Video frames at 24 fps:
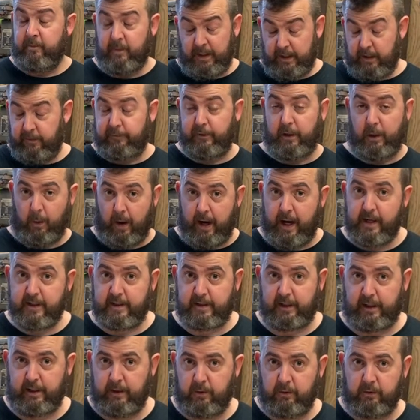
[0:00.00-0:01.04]
If you are
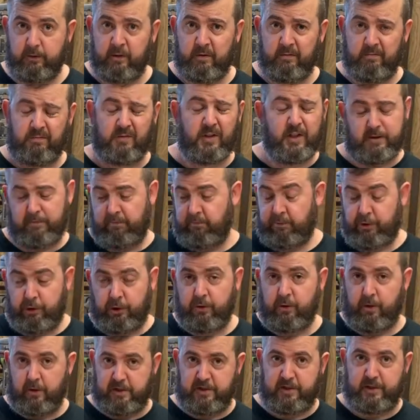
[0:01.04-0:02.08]
skilled, then
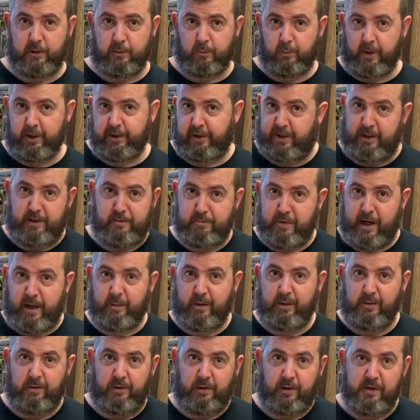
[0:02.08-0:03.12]
sure, still watch it. Maybe
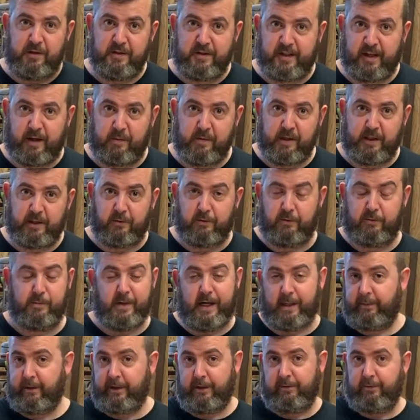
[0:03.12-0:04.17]
you'll learn something, or
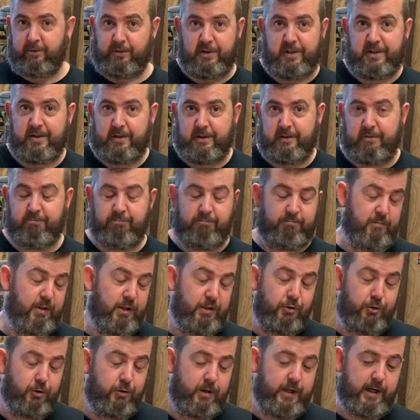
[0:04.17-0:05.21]
maybe you'll just
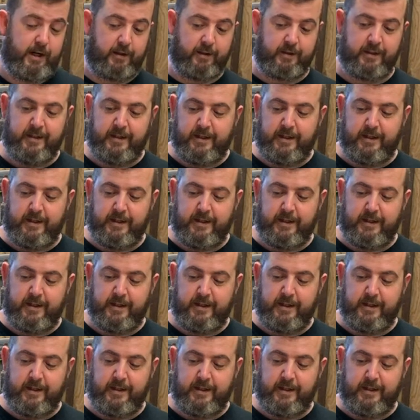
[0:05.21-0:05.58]
enjoy it.